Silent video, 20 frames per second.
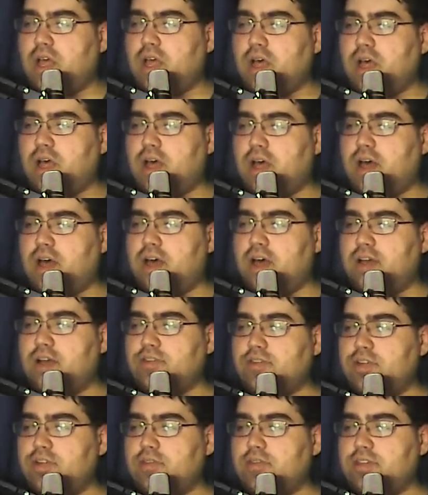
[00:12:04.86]
Uh,
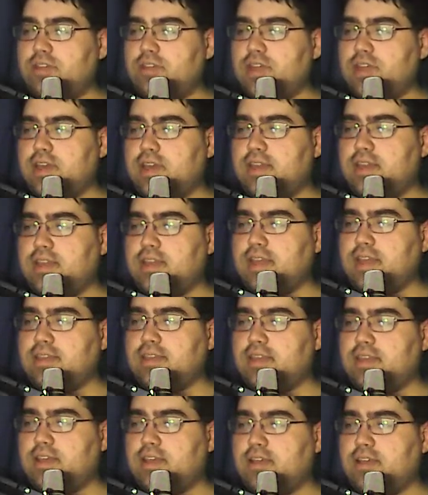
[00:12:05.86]
do you think that
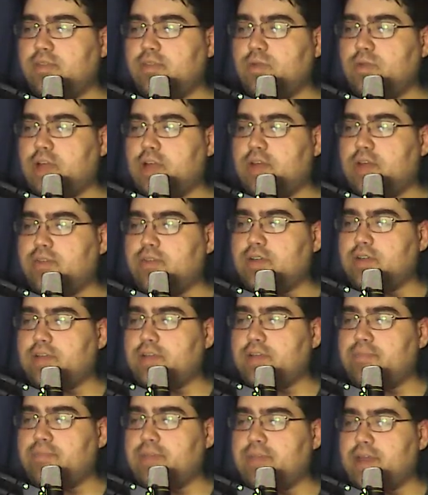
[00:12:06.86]
things will ever
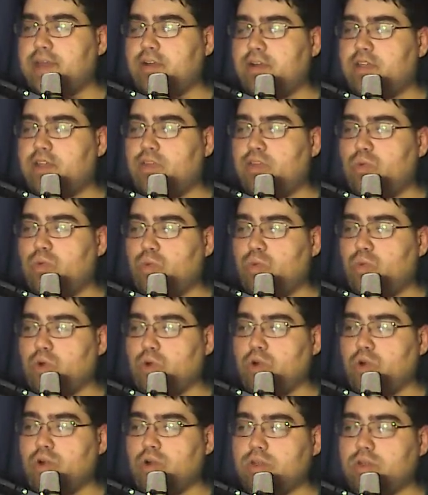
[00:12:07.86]
get better in the
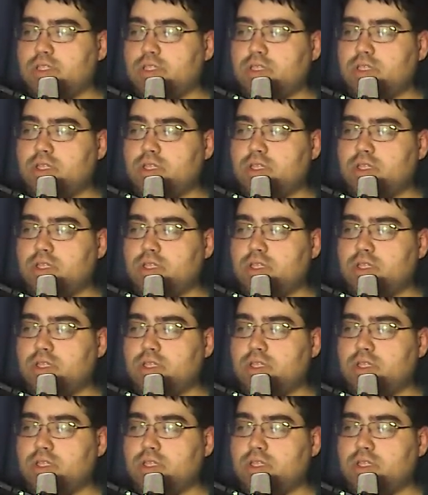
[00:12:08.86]
world?